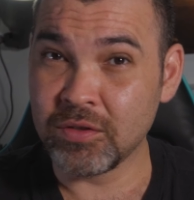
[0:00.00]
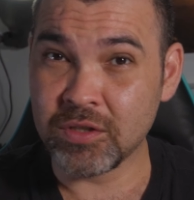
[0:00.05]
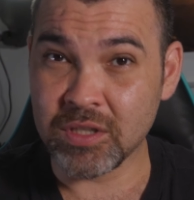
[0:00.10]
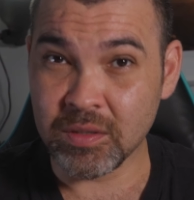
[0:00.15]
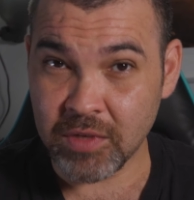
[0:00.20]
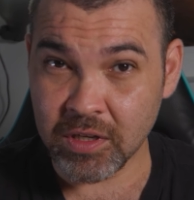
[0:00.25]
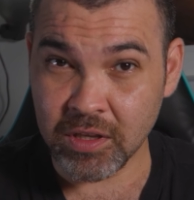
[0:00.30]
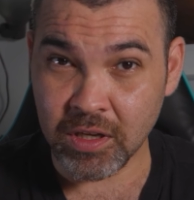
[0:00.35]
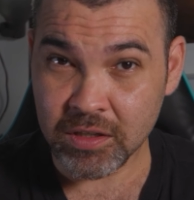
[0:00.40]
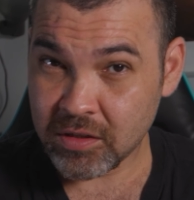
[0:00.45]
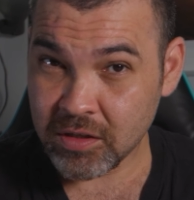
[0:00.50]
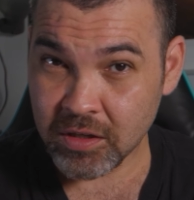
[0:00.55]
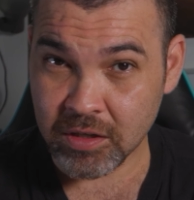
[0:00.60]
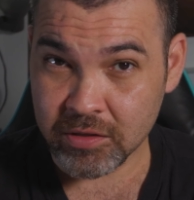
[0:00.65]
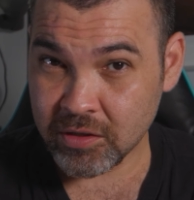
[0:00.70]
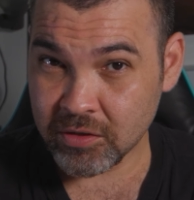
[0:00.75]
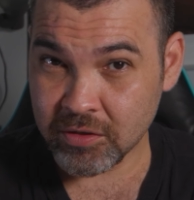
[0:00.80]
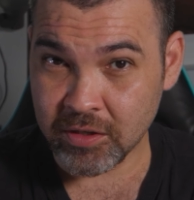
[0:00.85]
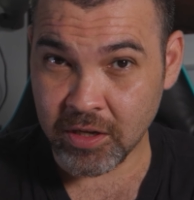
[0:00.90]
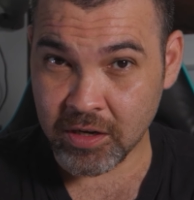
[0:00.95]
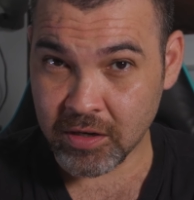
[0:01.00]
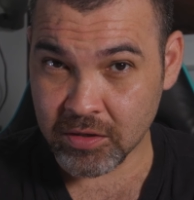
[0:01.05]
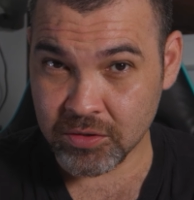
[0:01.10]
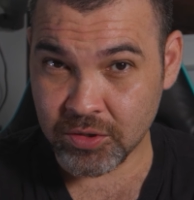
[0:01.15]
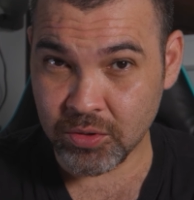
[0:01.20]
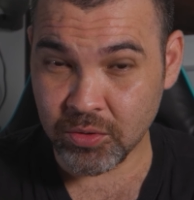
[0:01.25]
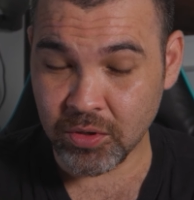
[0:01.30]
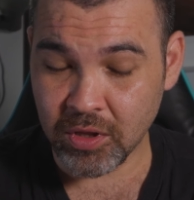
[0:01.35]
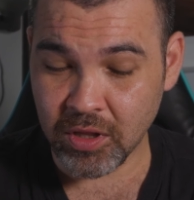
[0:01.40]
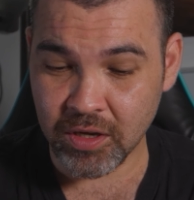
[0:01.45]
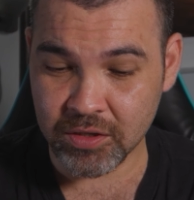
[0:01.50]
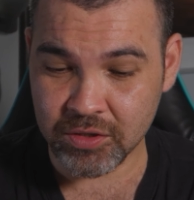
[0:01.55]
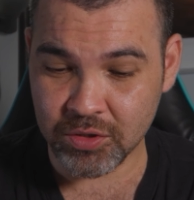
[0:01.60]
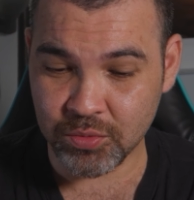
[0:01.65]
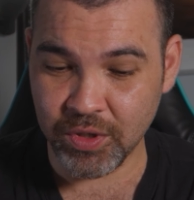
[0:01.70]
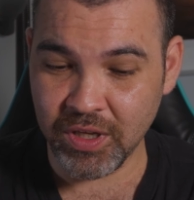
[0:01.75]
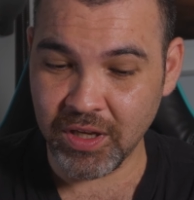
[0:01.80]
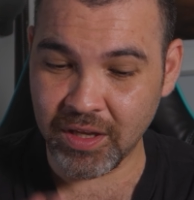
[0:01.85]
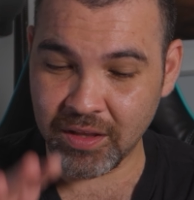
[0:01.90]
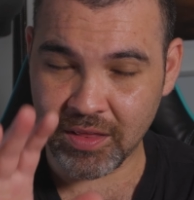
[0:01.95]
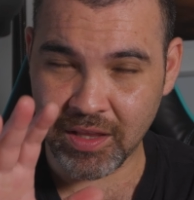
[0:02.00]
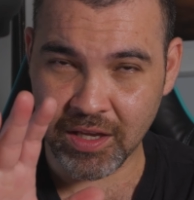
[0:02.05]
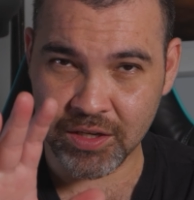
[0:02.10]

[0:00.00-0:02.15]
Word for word: do something like Star trails like I was doing last week,